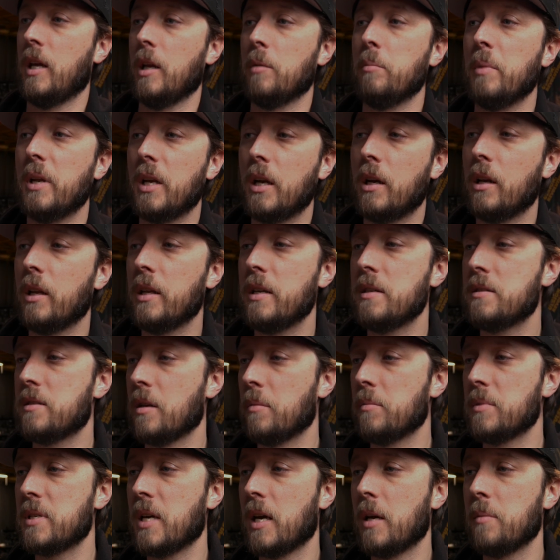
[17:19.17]
Admittedly,
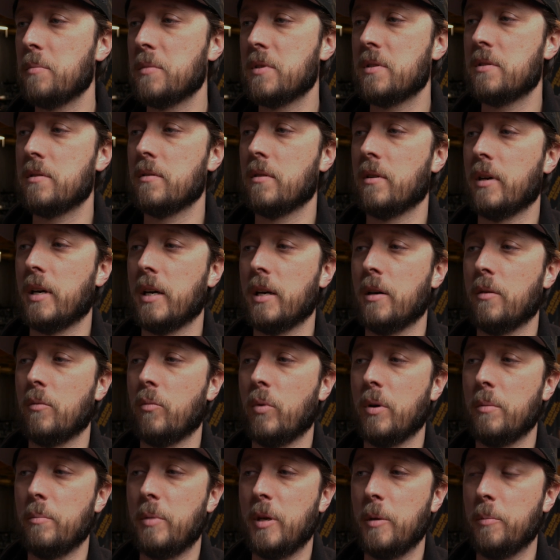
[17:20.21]
sometimes
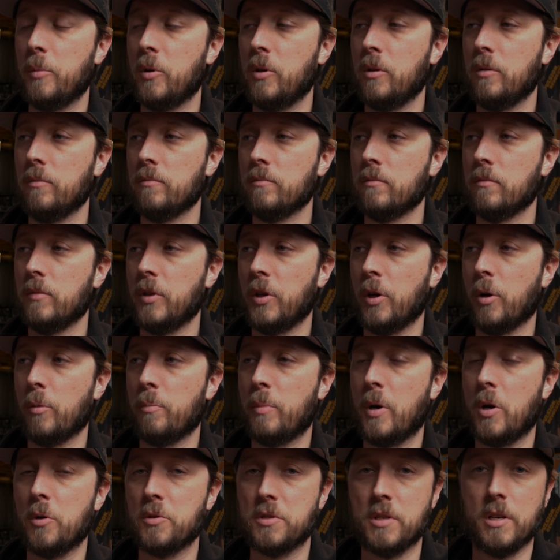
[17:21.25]
when people
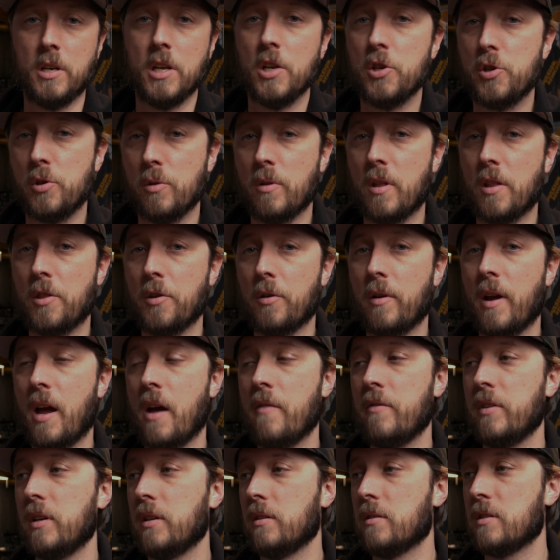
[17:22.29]
post an issue that they're
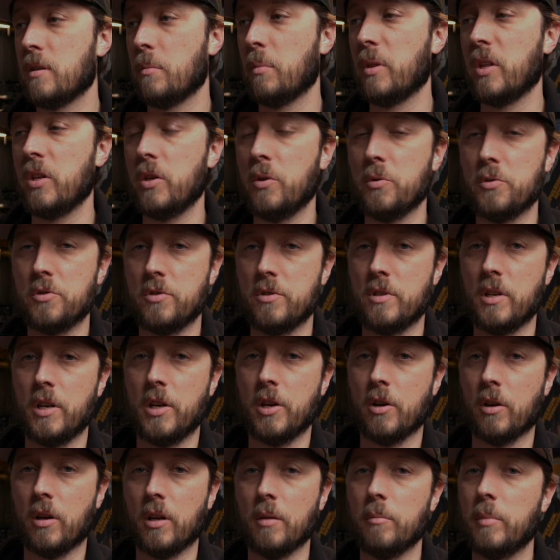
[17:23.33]
having, some of the users in
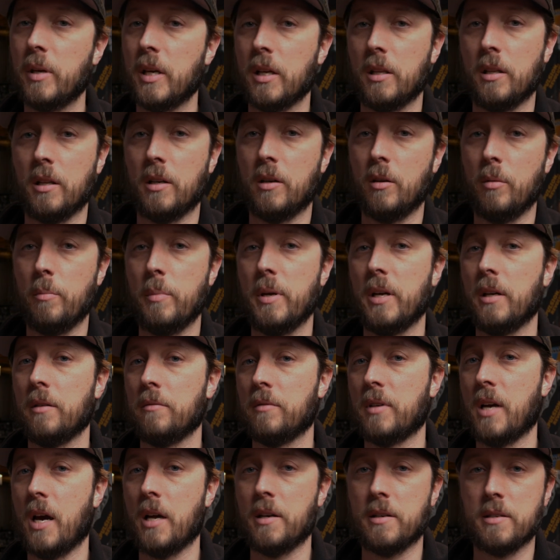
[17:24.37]
here can be a little bit
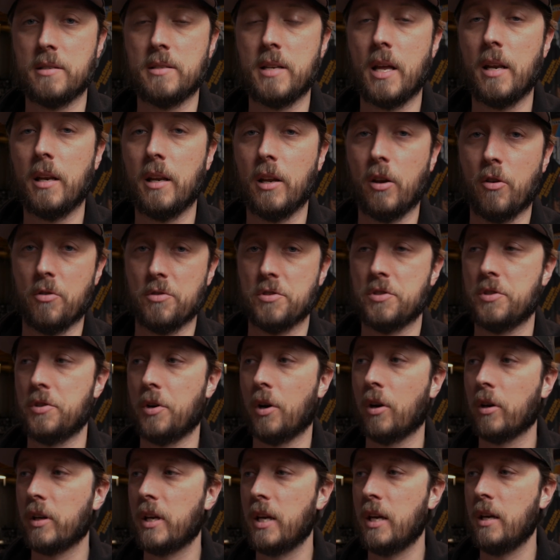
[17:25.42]
condescending or
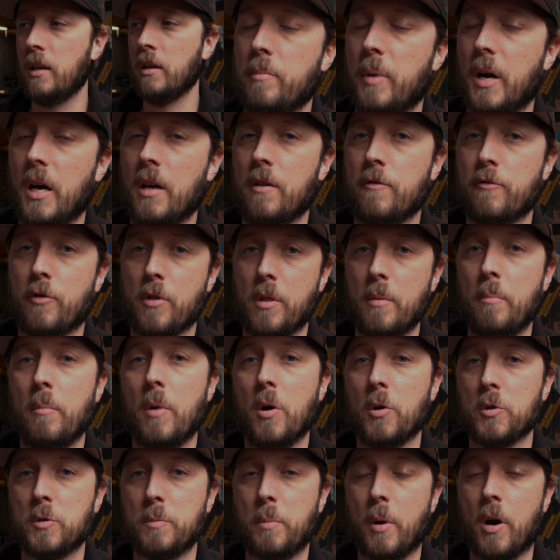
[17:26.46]
snarky, but for the
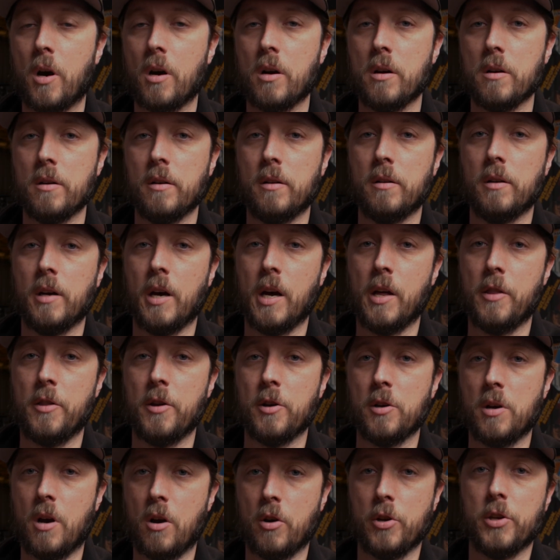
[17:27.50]
most part,
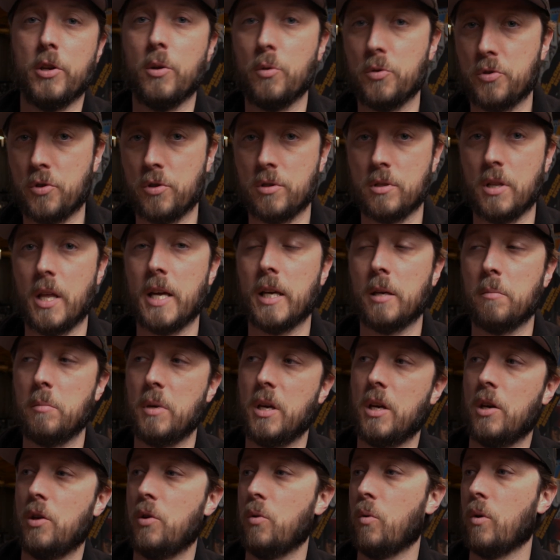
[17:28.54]
there are users like
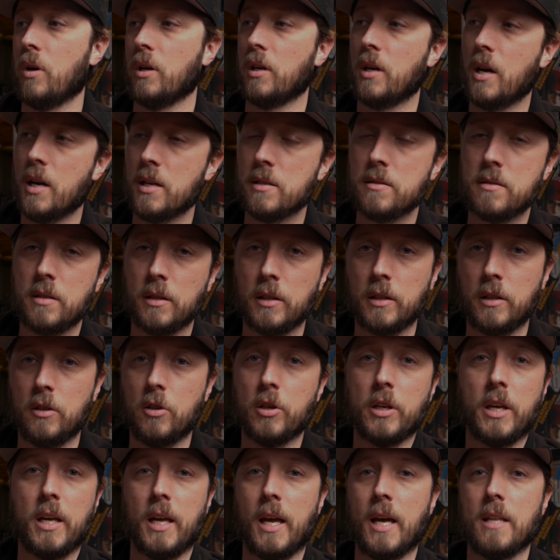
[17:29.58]
me who are constantly
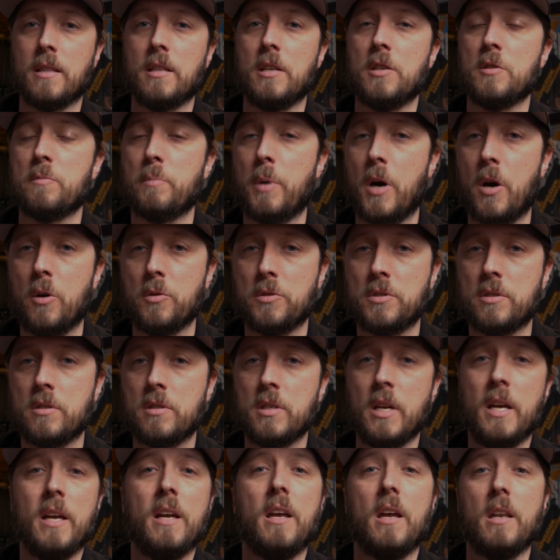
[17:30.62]
looking at these posts,
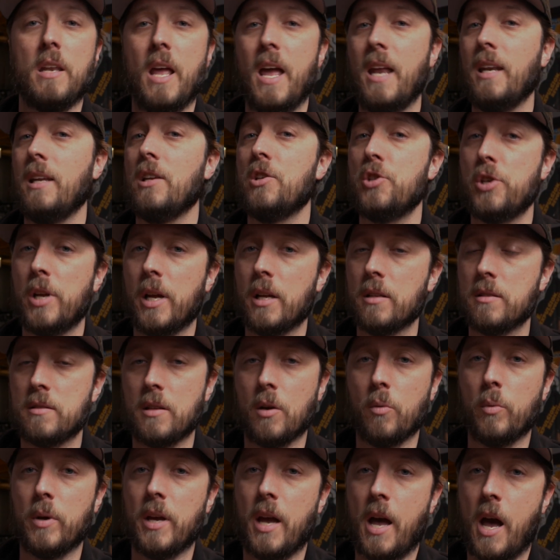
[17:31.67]
and any chance
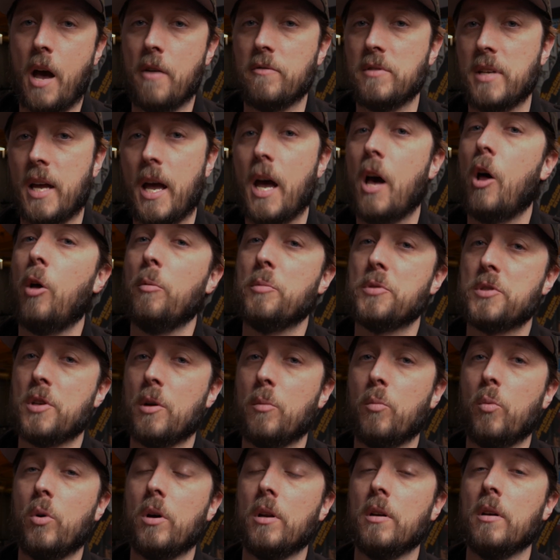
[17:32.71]
that we have to help
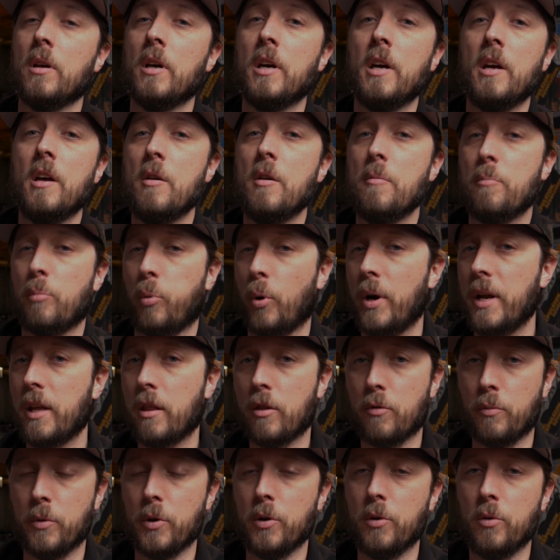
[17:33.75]
someone break
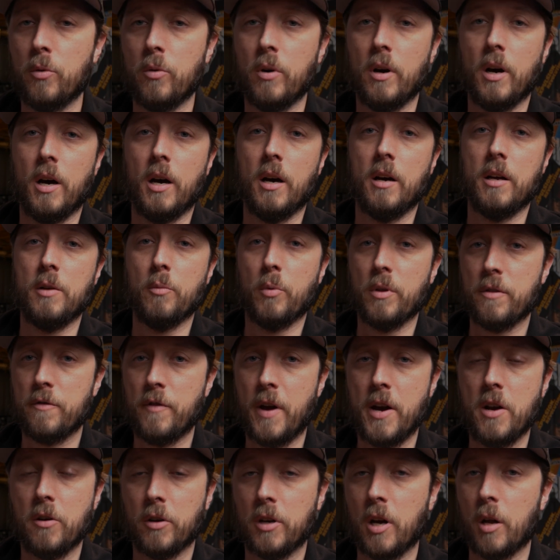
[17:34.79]
through with
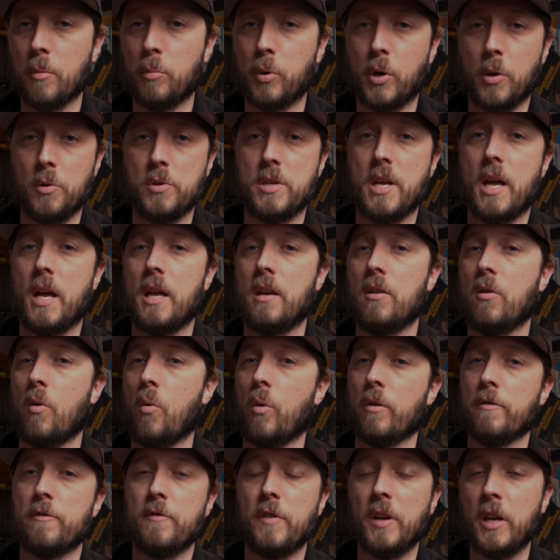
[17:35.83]
Final Cut Pro X,
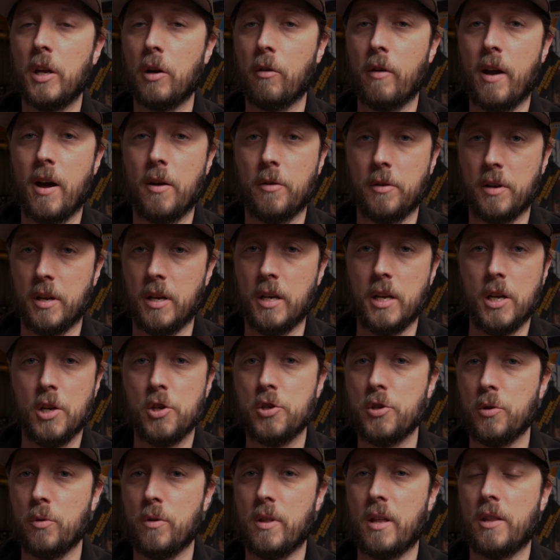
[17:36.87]
or figure out an
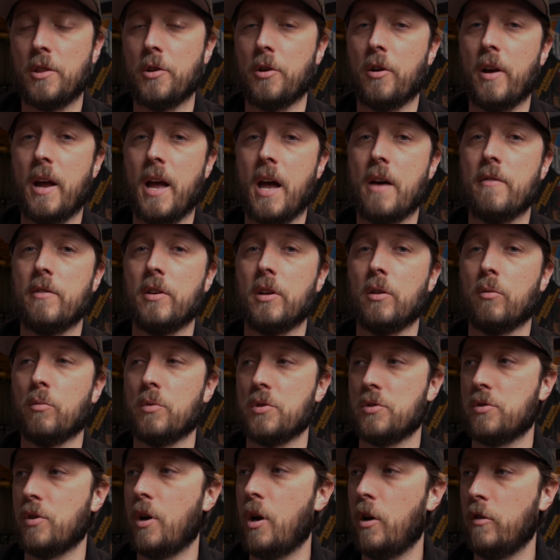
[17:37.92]
issue that they're having,
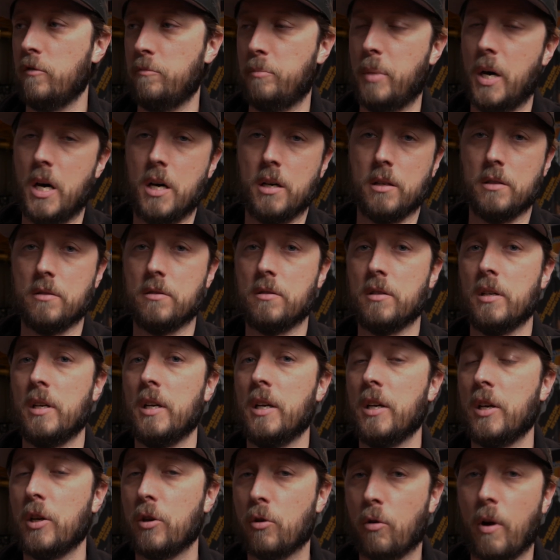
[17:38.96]
resolve bugs,
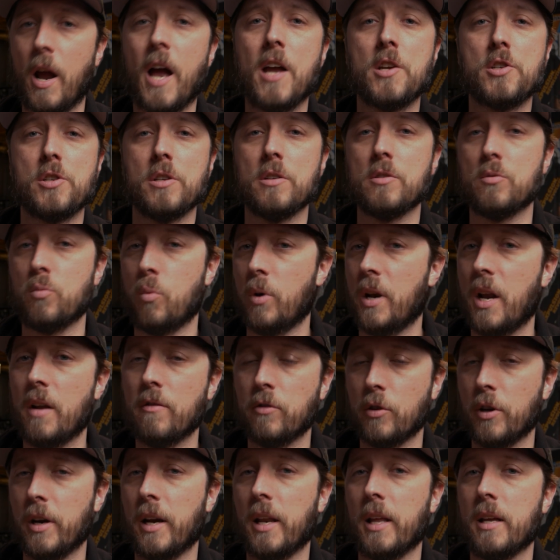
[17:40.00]
crashes,
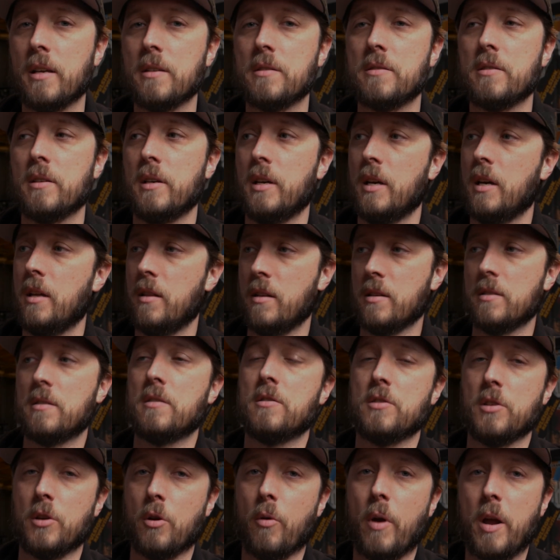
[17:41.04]
whatever it is, this
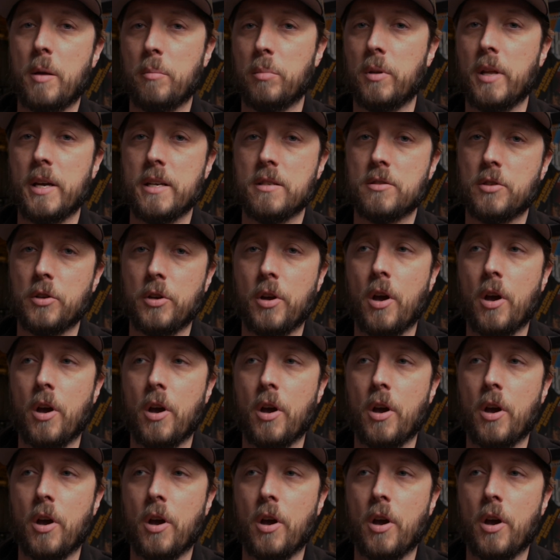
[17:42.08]
is a great place to